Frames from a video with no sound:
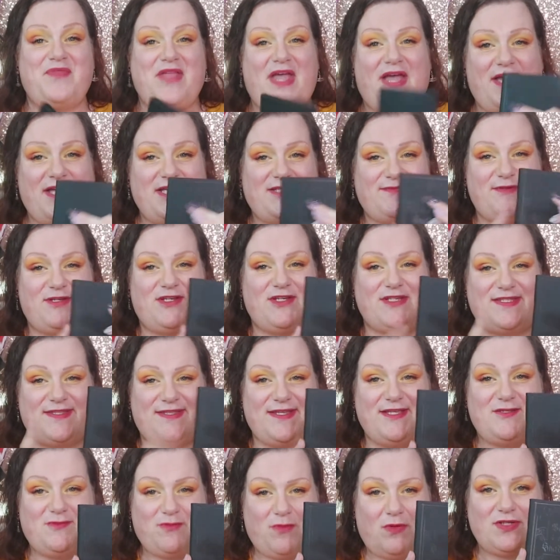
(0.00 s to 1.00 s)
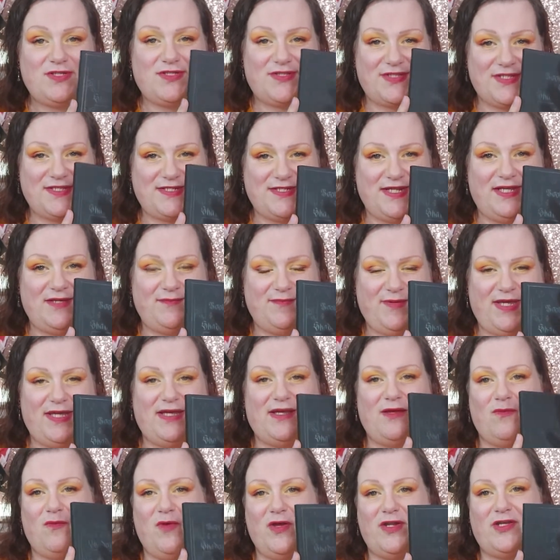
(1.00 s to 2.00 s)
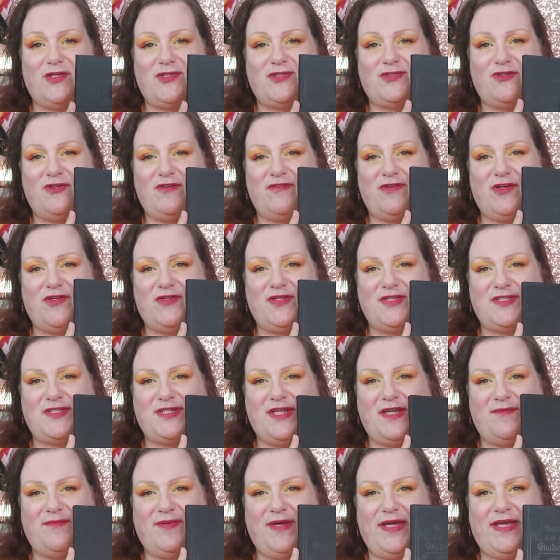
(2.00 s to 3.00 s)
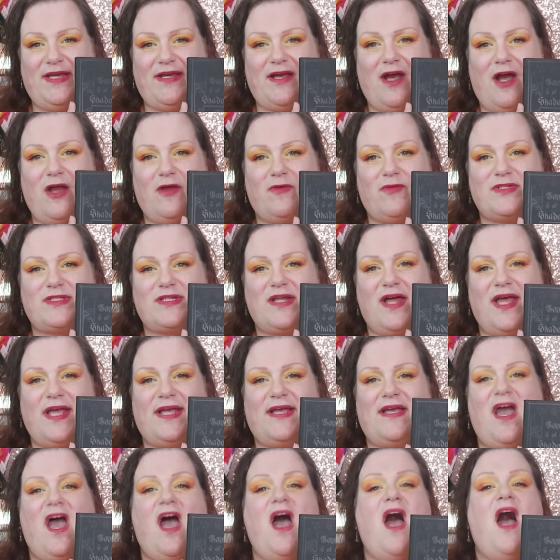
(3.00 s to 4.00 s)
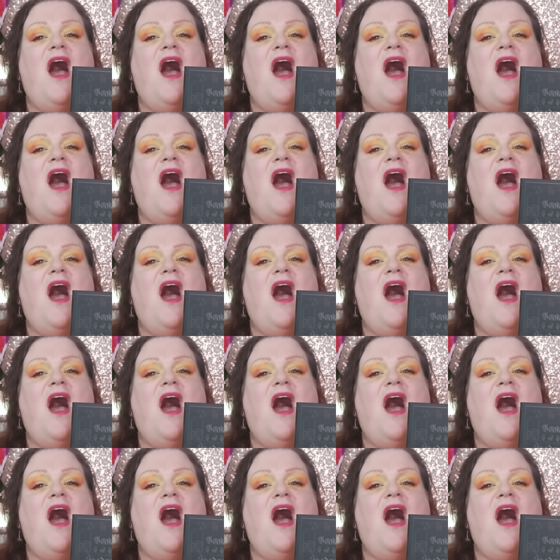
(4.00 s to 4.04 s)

is because this was the sneak peek, and when I saw it on the sneak peek, I was like,